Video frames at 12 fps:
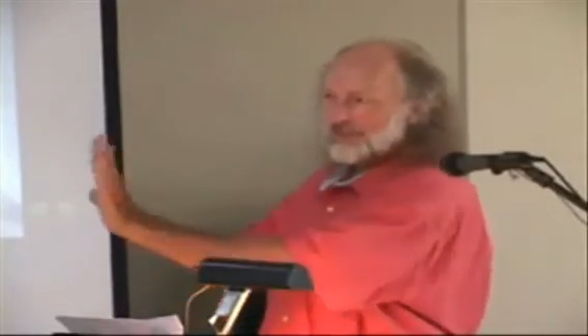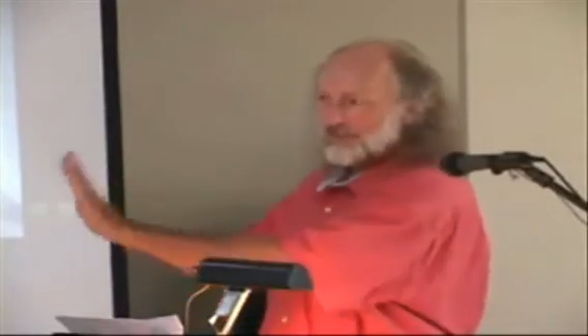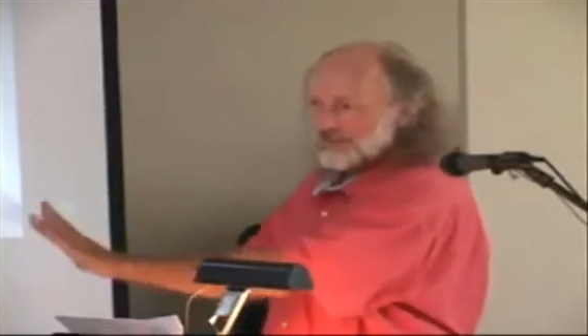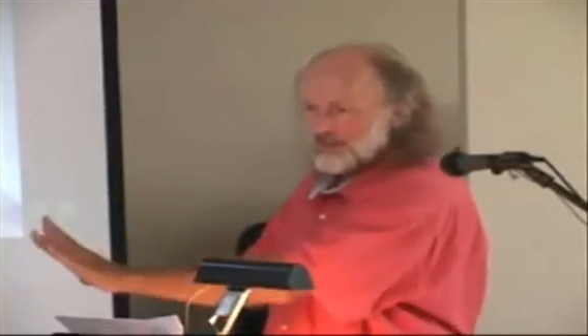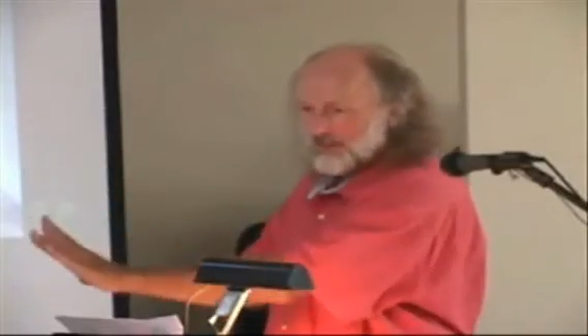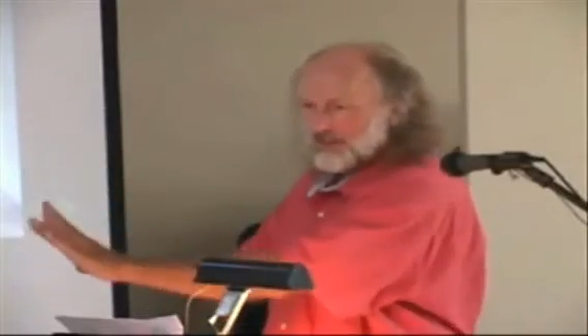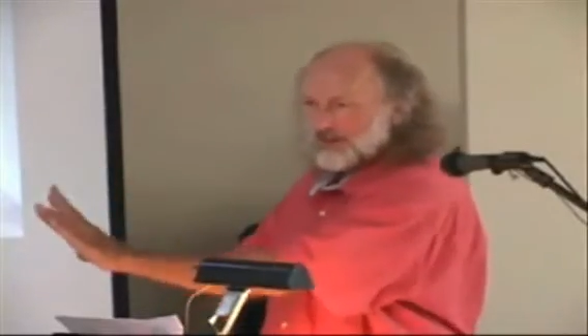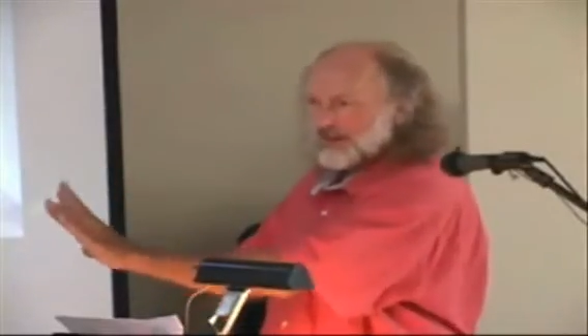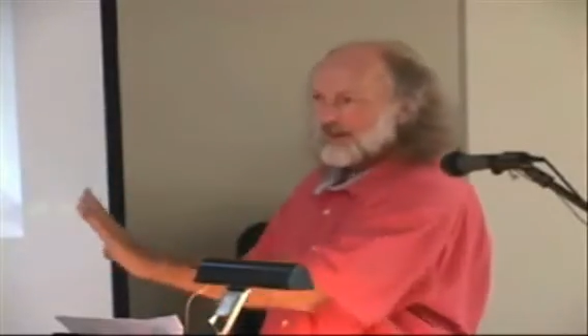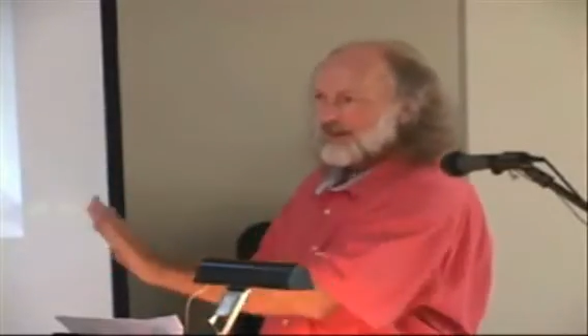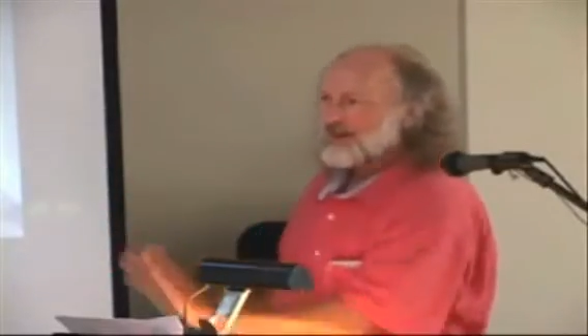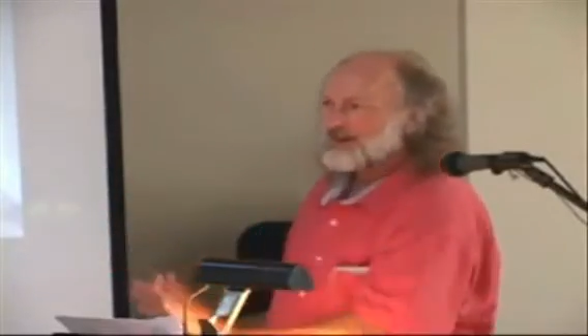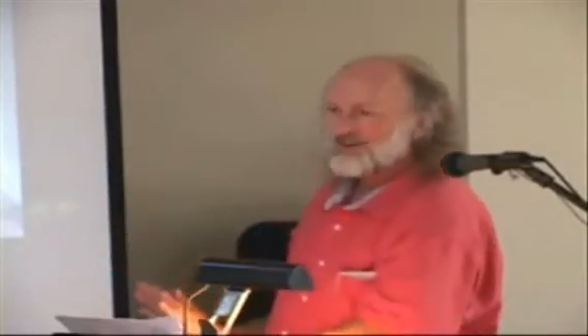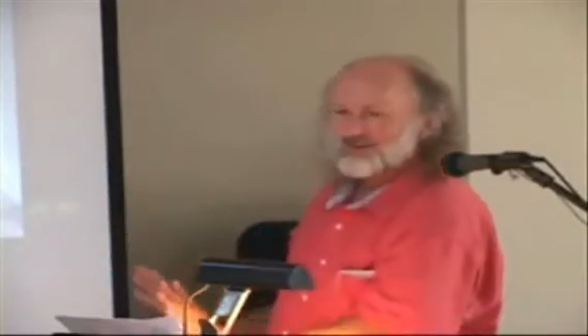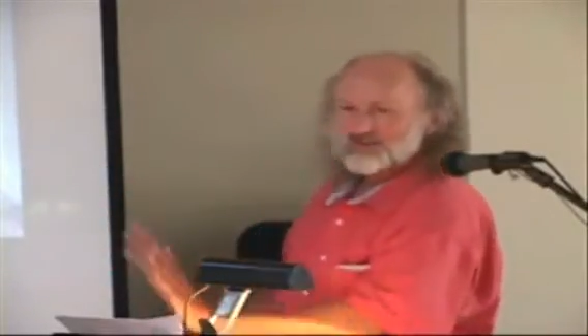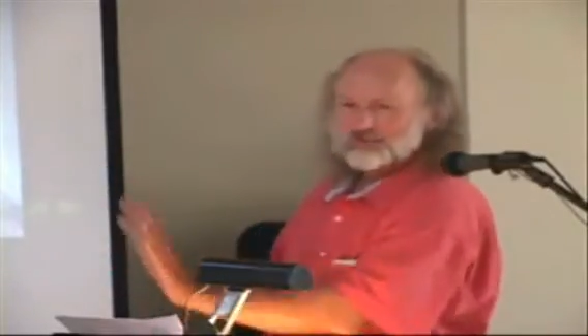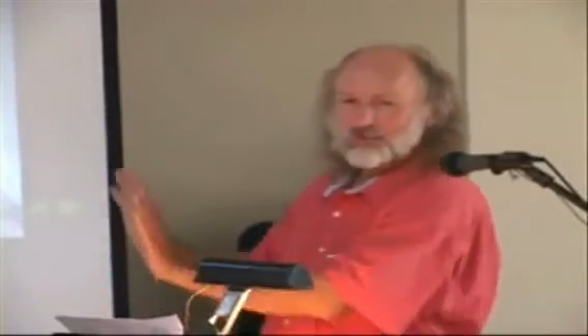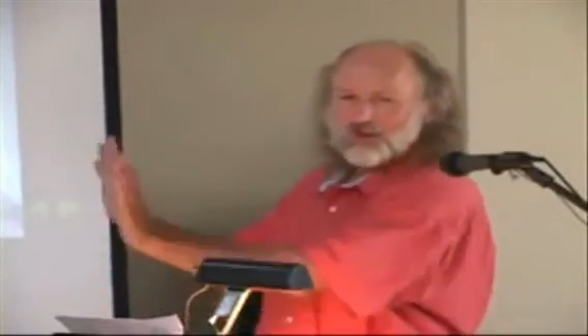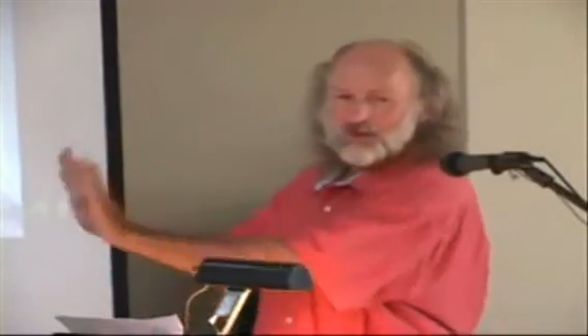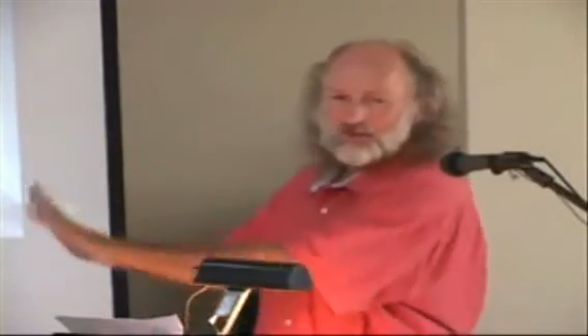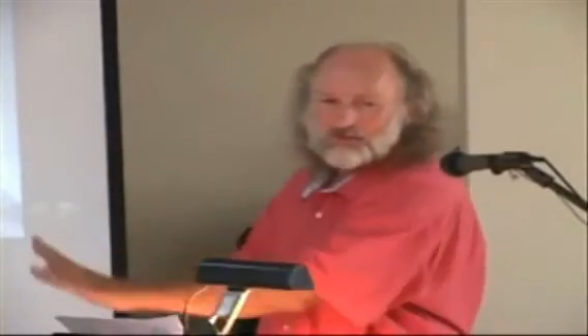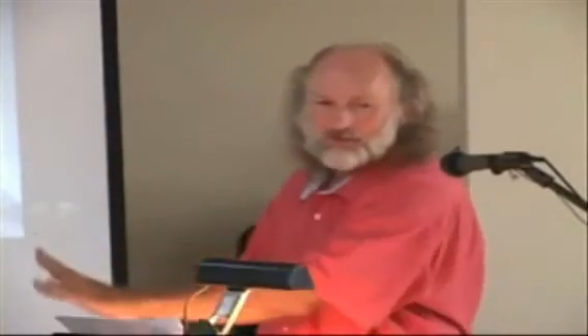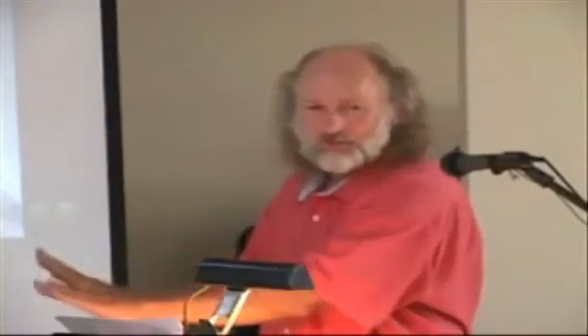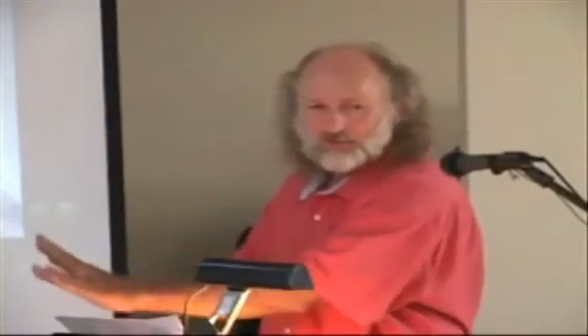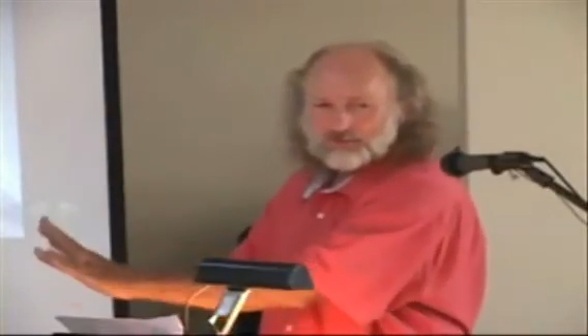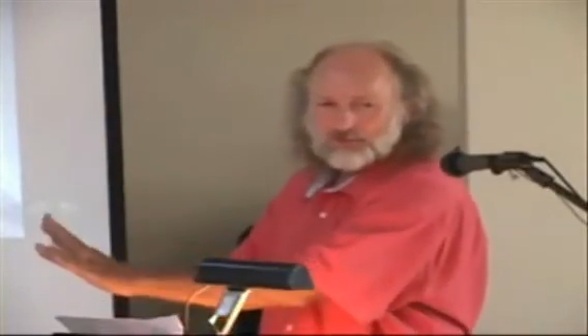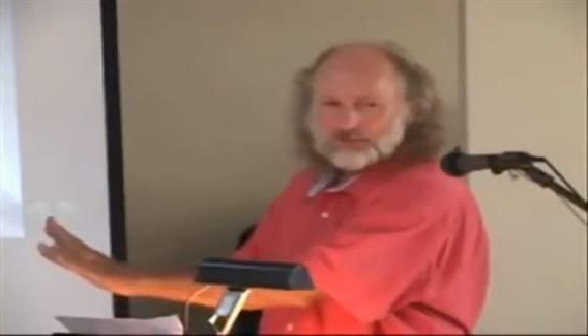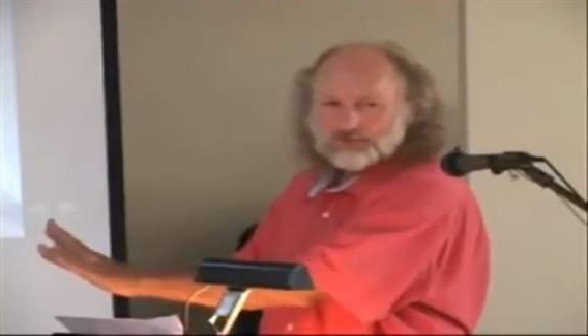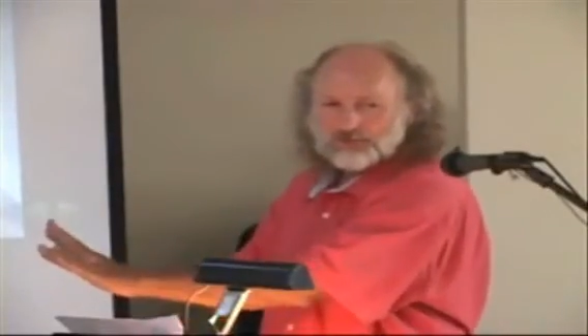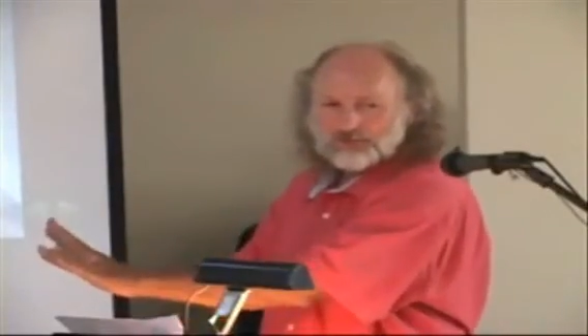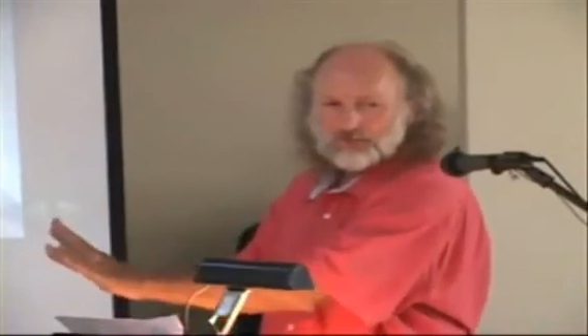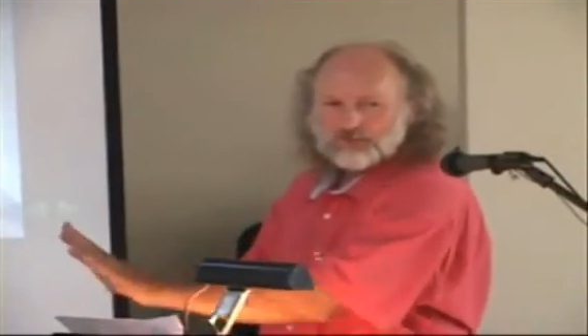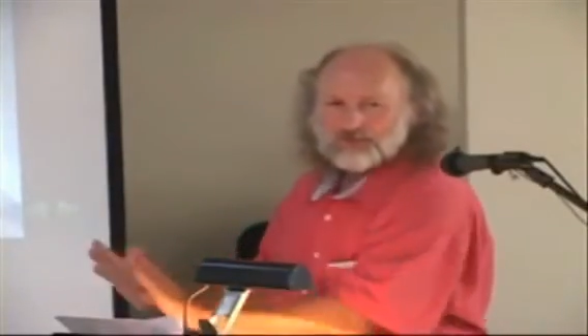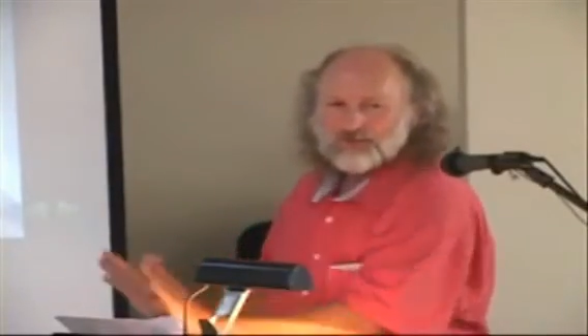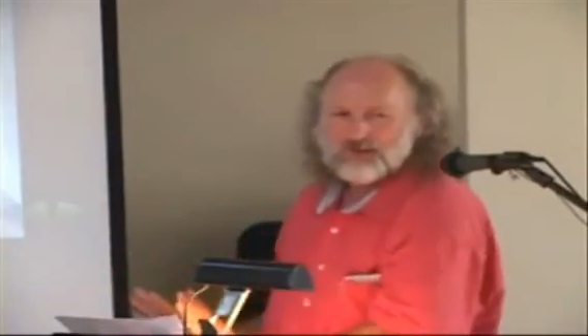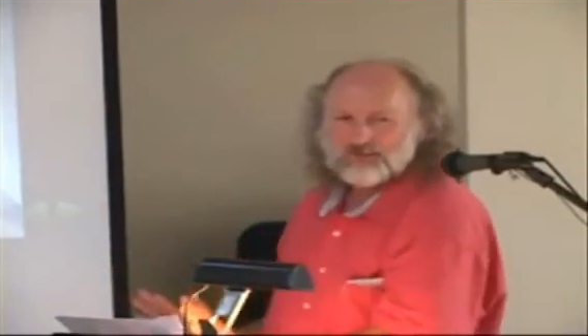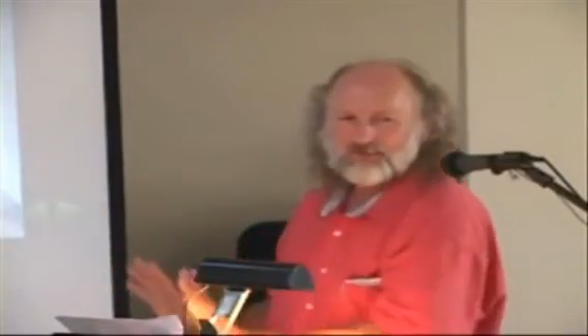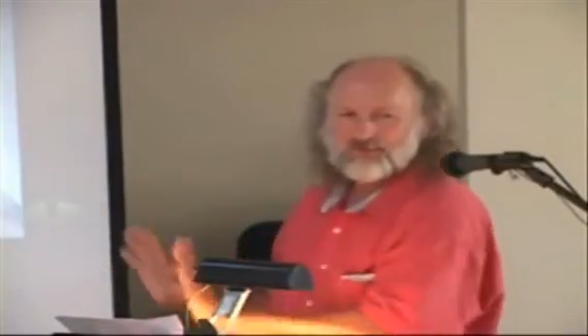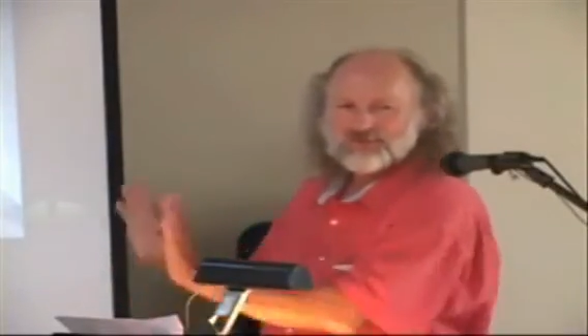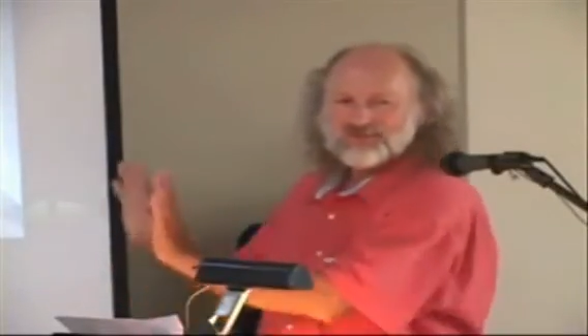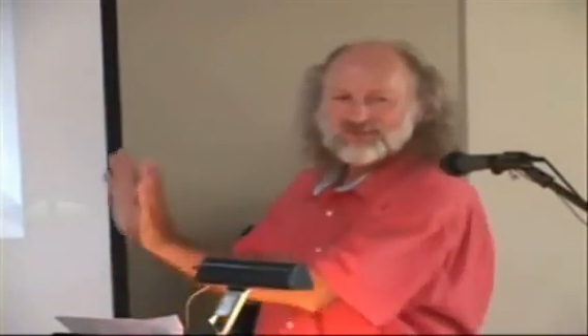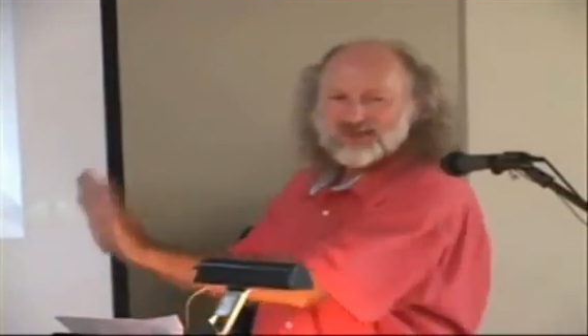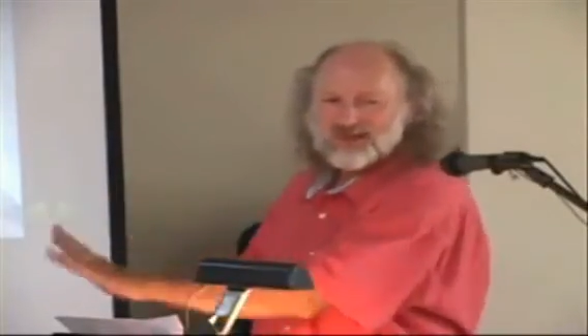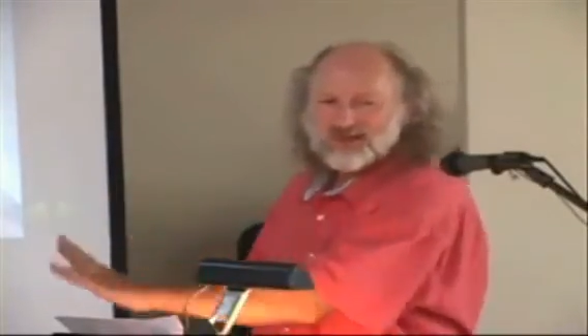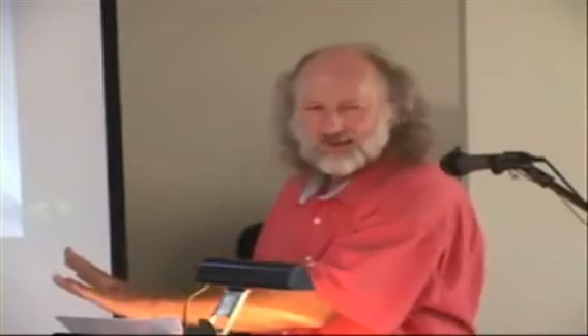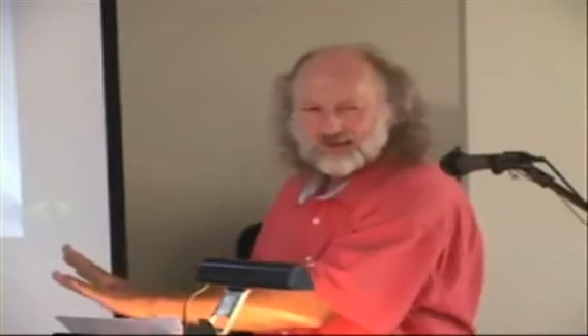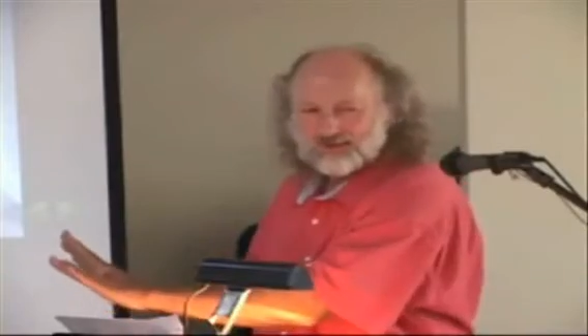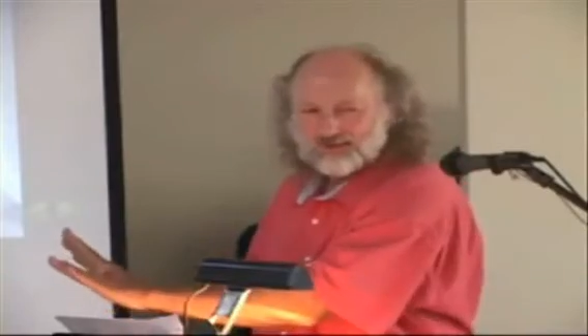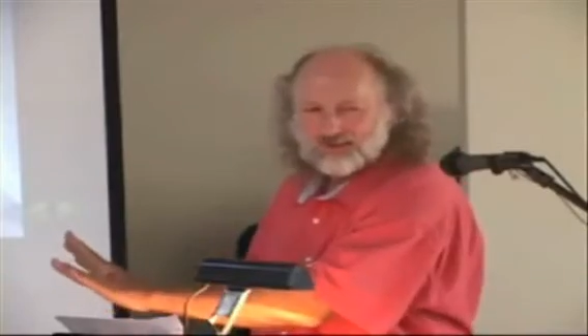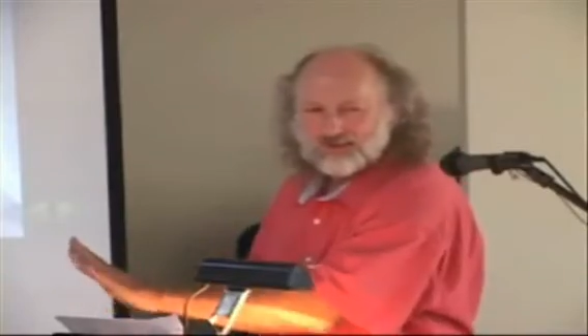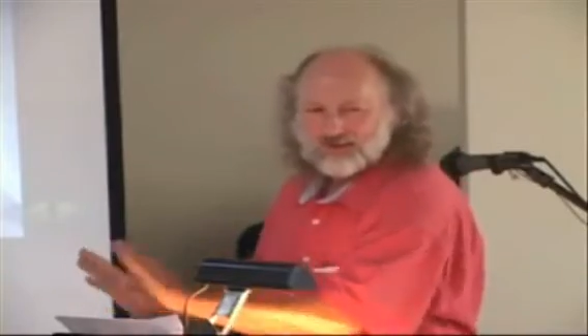problem. It's a small little group off to the side.